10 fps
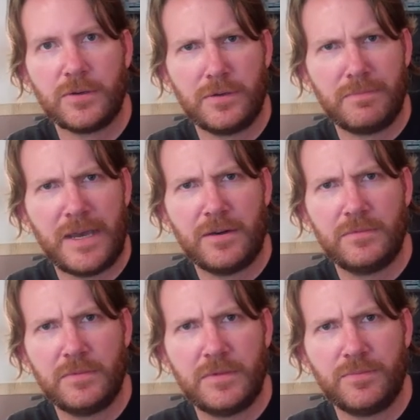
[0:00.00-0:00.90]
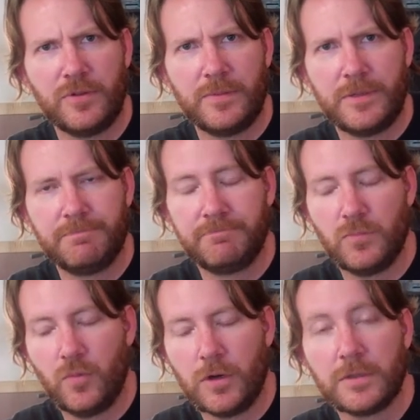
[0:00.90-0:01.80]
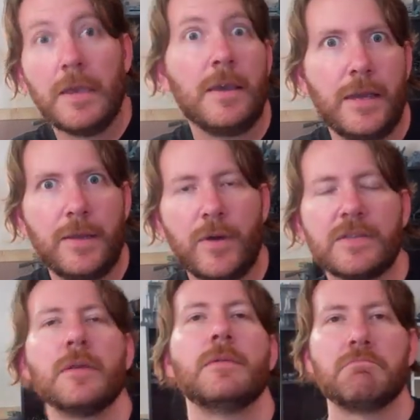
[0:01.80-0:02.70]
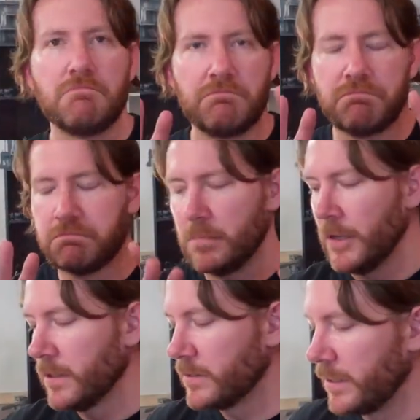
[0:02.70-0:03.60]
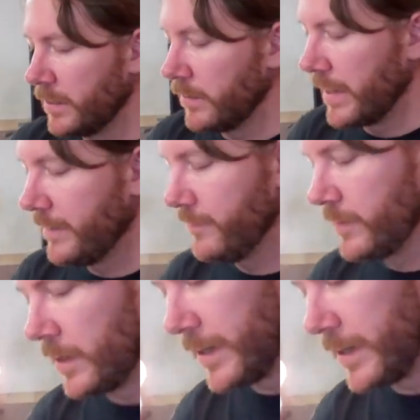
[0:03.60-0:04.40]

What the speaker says: or how deployment worked. Anyways, so I've gone